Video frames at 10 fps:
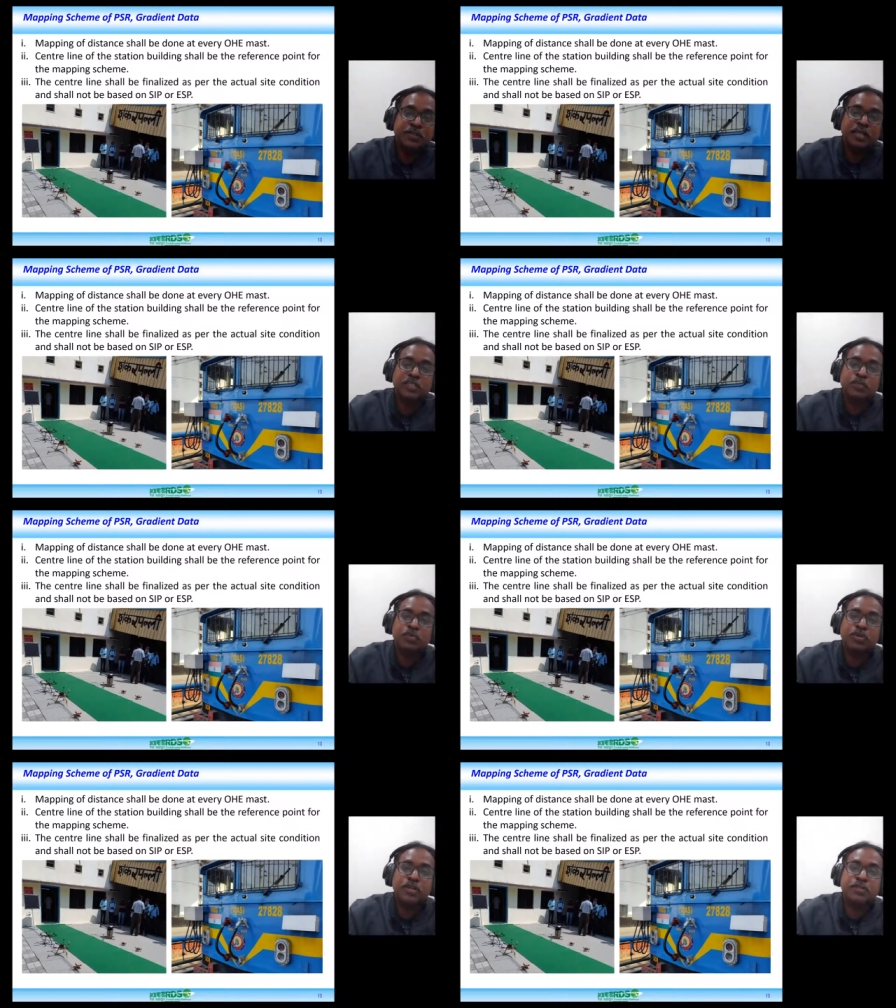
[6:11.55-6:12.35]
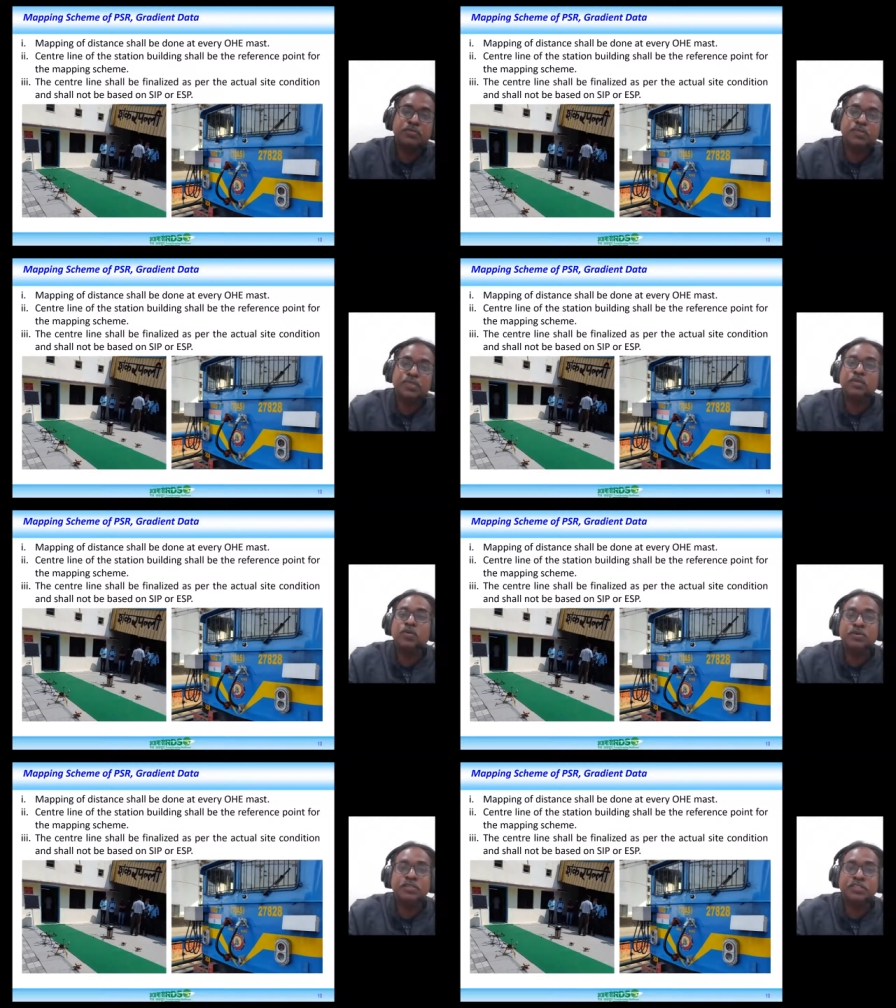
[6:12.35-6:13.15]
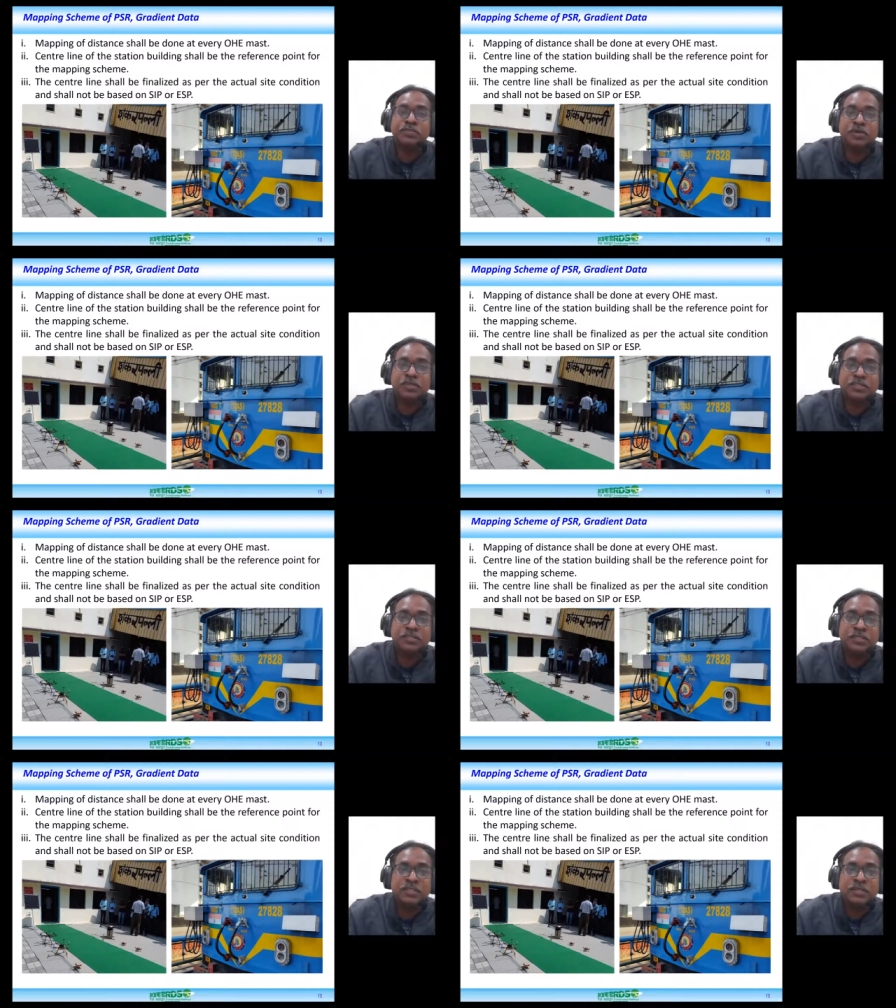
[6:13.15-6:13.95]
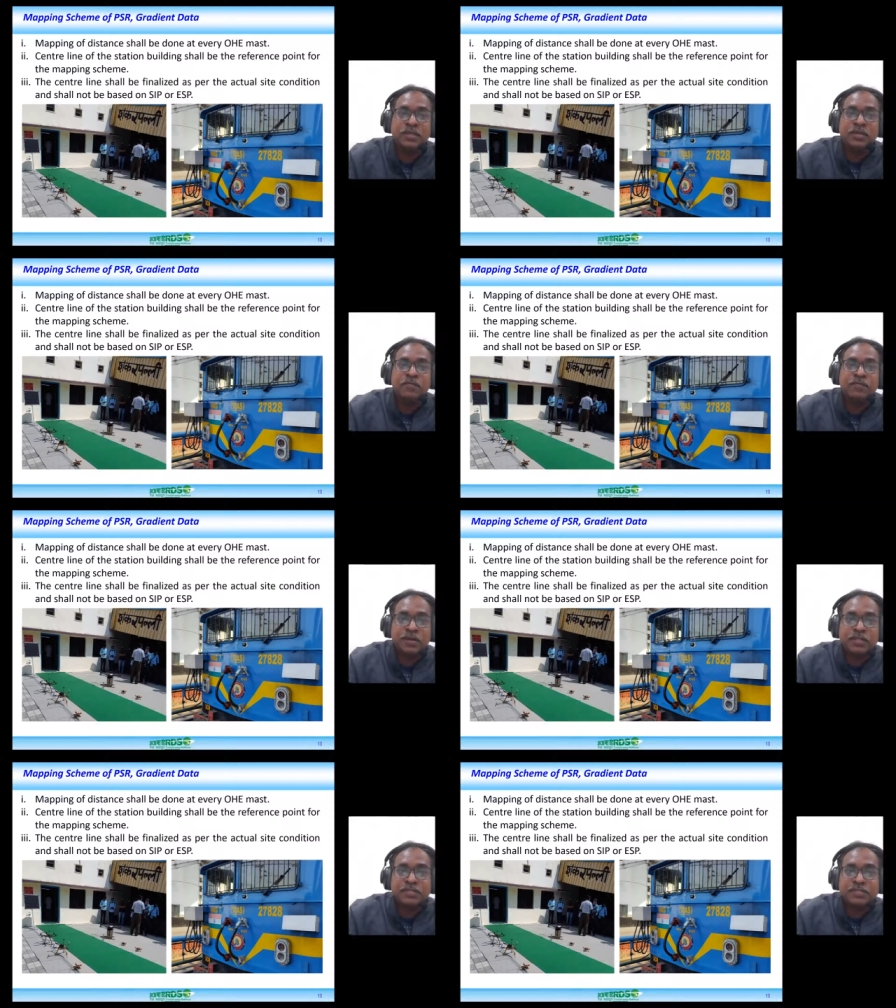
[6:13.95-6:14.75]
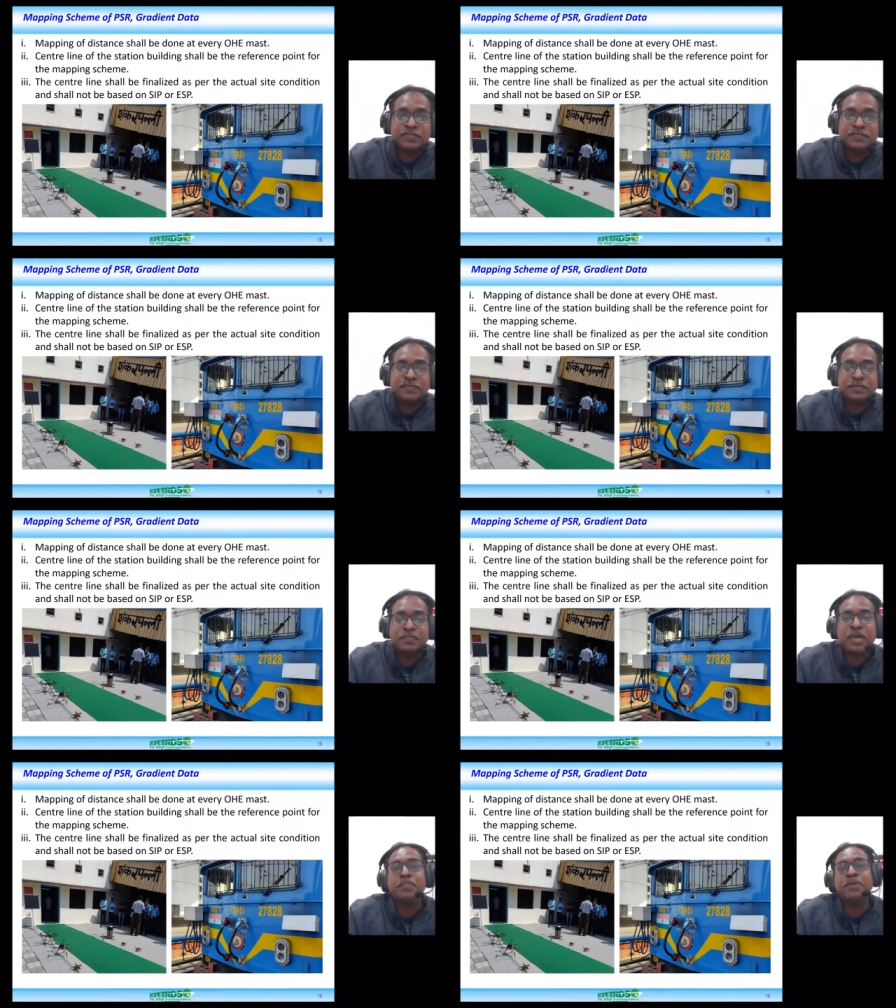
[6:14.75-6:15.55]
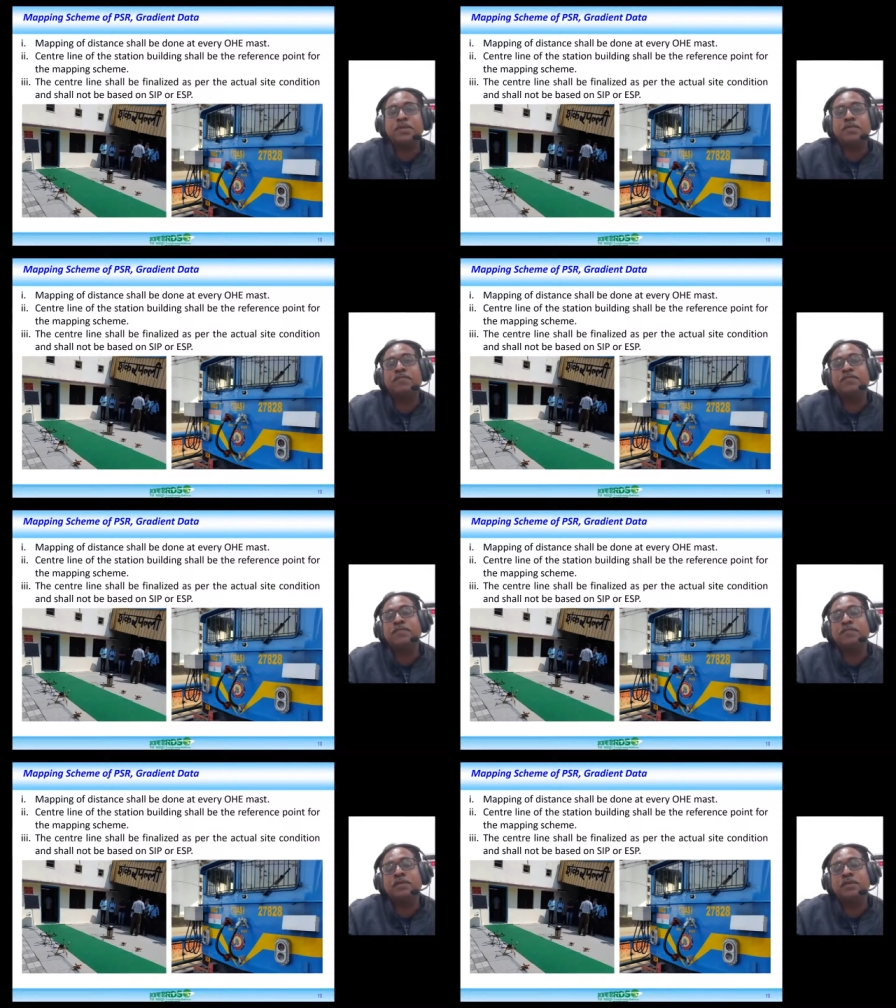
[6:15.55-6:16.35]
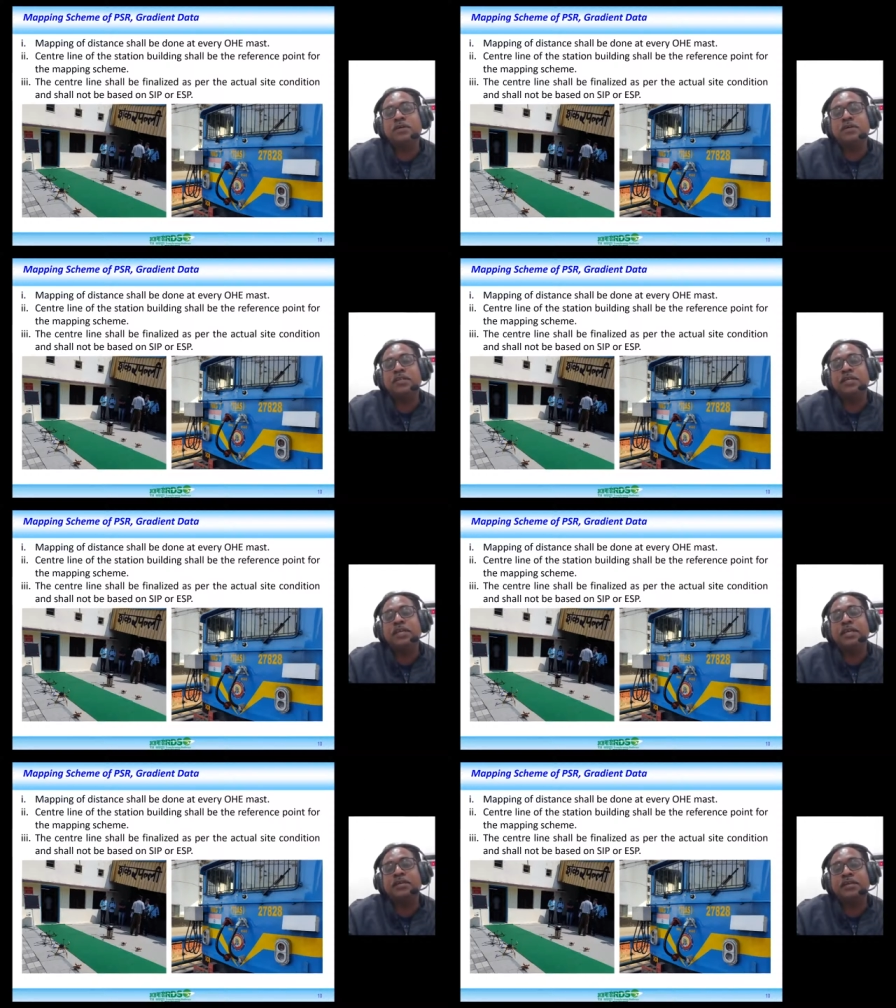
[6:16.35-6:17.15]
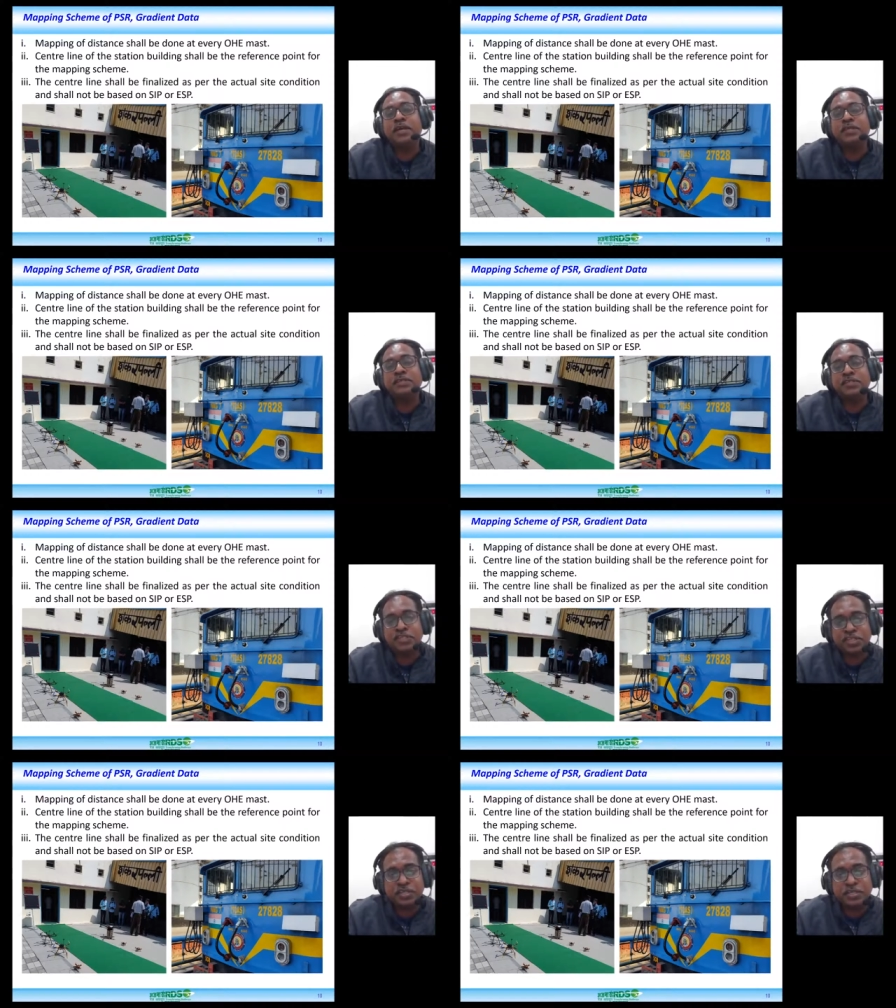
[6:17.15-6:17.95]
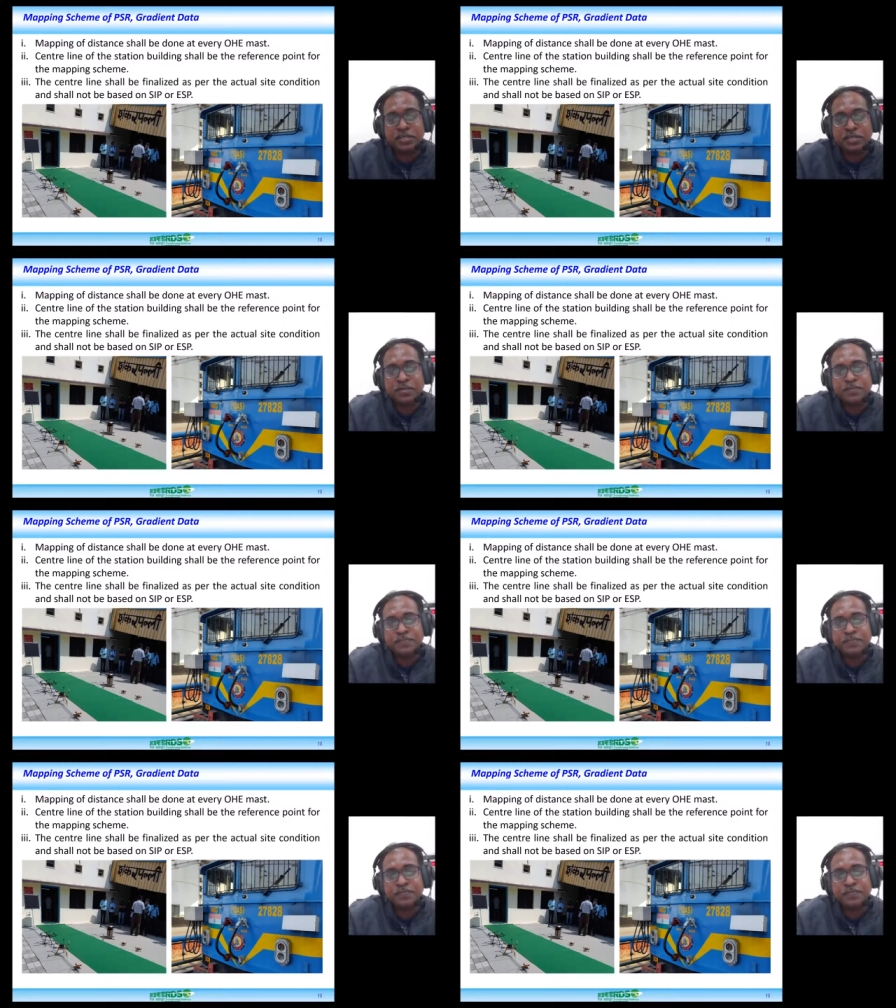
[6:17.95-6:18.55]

corresponding to the OHE mast for this mapping of uh, the entire section data